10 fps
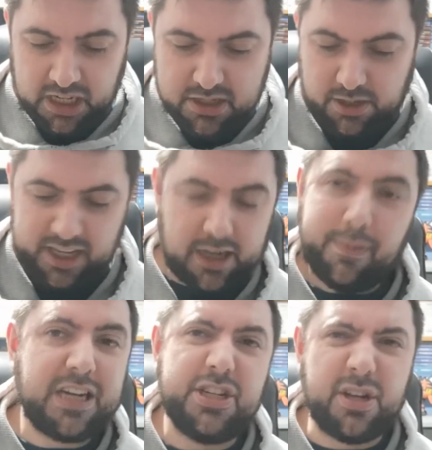So I think I'm
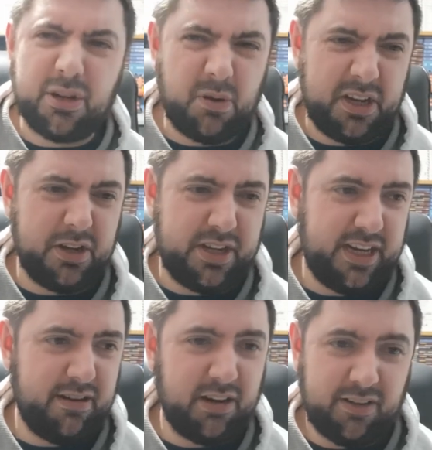actually doing quite good
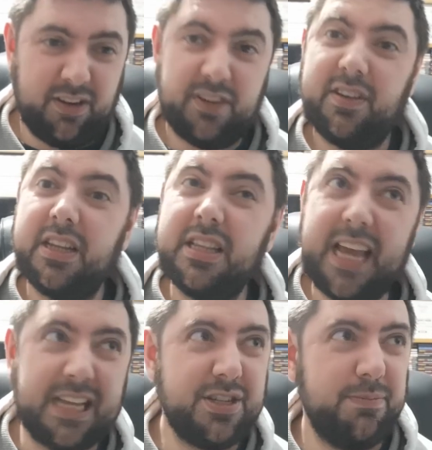here. I can
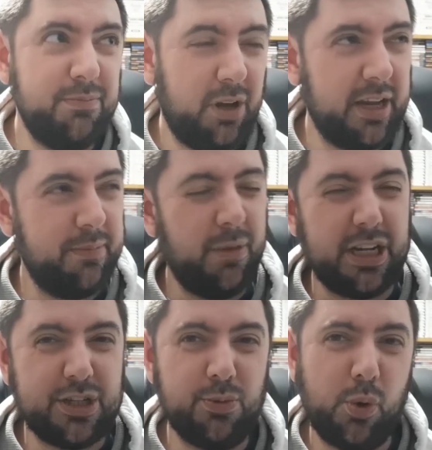get some like
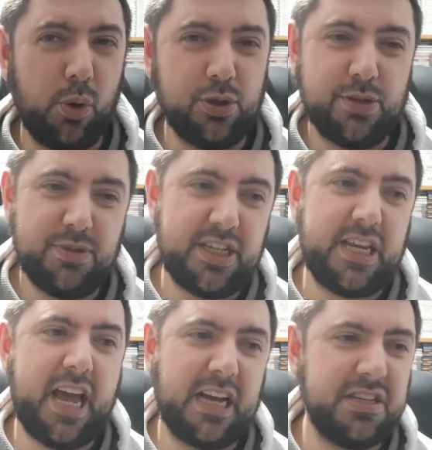money towards some
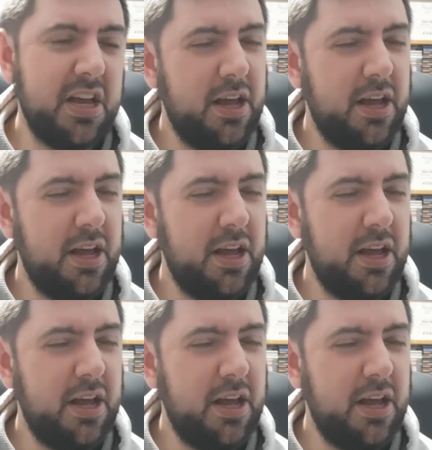CX.